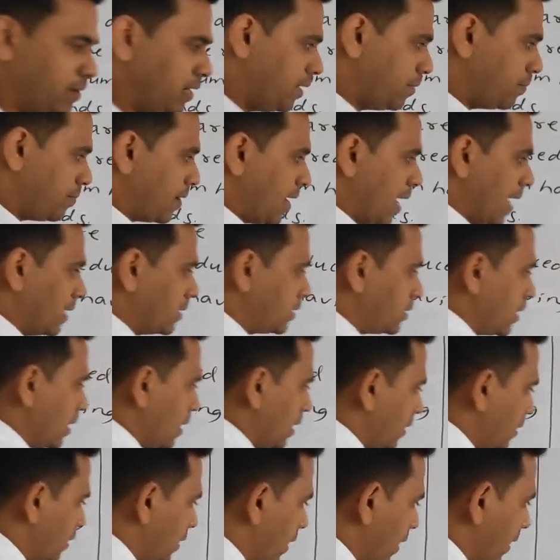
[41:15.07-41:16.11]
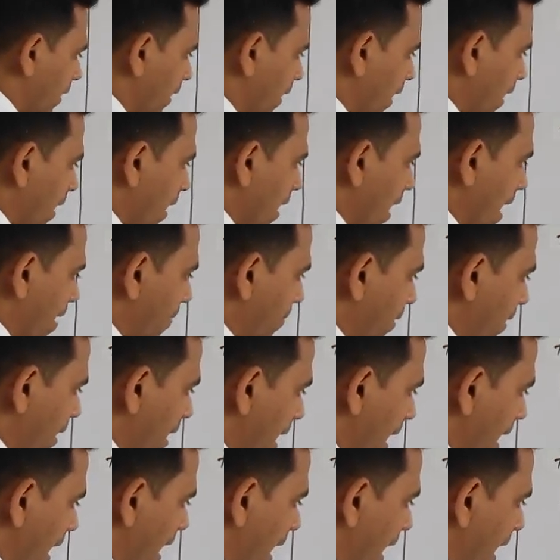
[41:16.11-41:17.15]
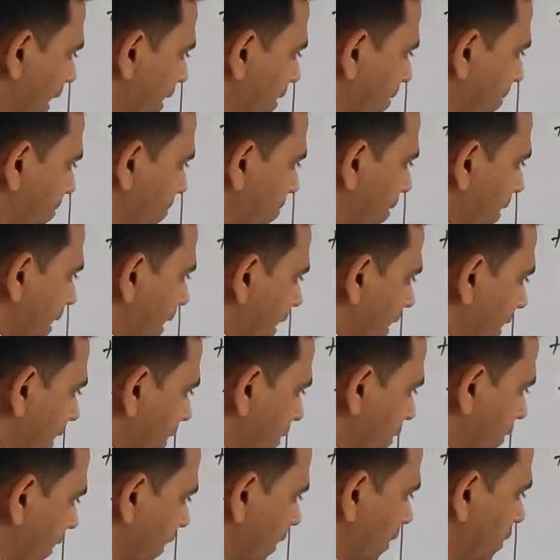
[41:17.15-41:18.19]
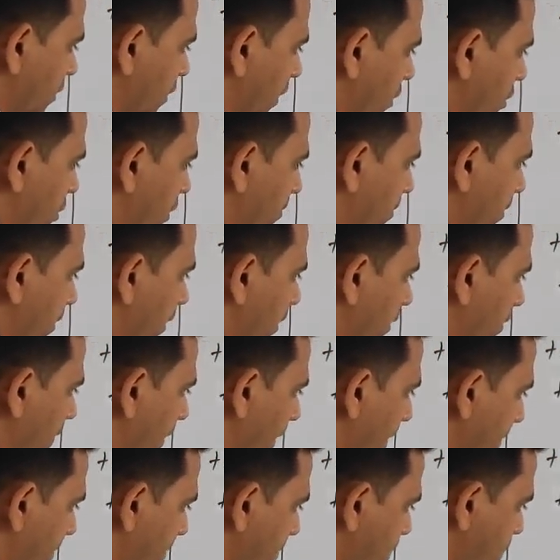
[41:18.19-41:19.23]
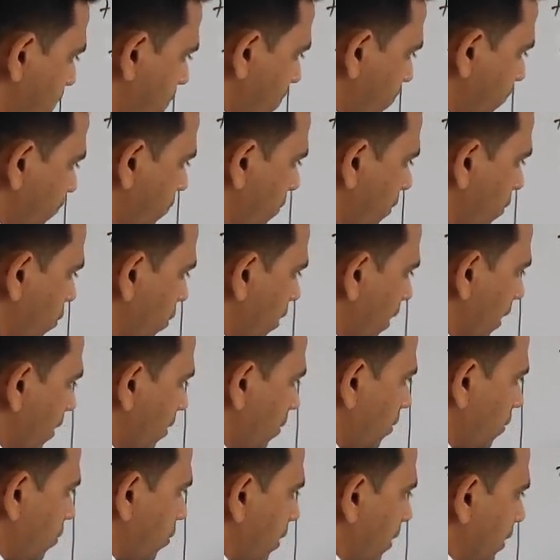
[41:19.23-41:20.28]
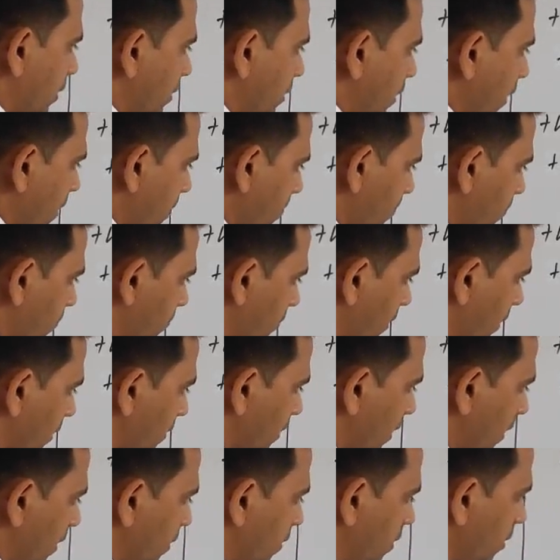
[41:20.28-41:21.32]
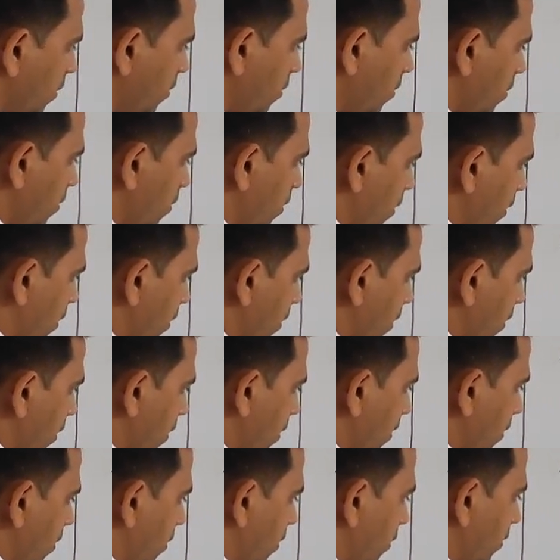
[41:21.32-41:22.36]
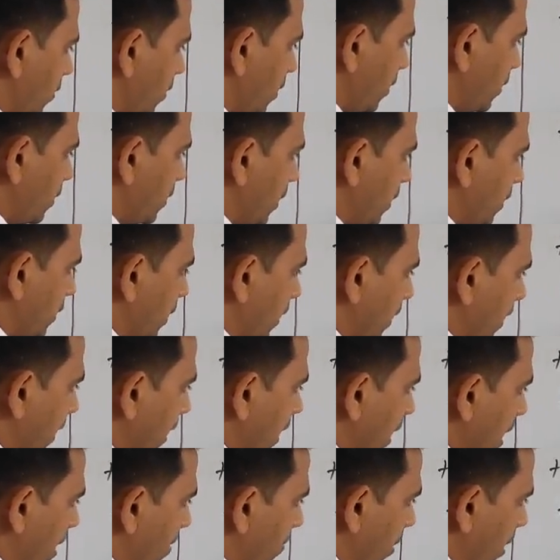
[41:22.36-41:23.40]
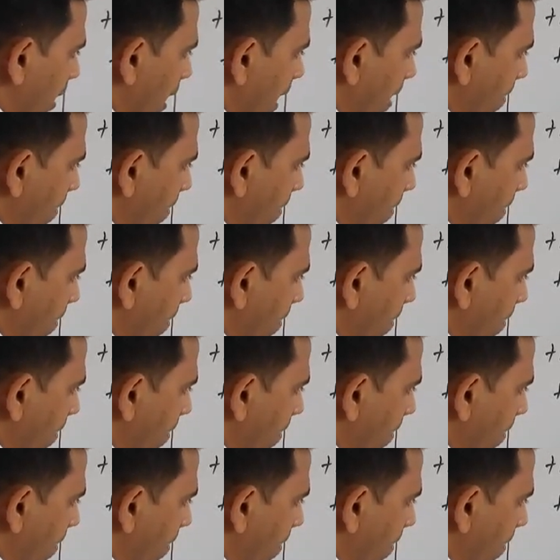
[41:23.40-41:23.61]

branch, the gill lamella are arranged in such a manner. Okay, you can see these are the gill lamella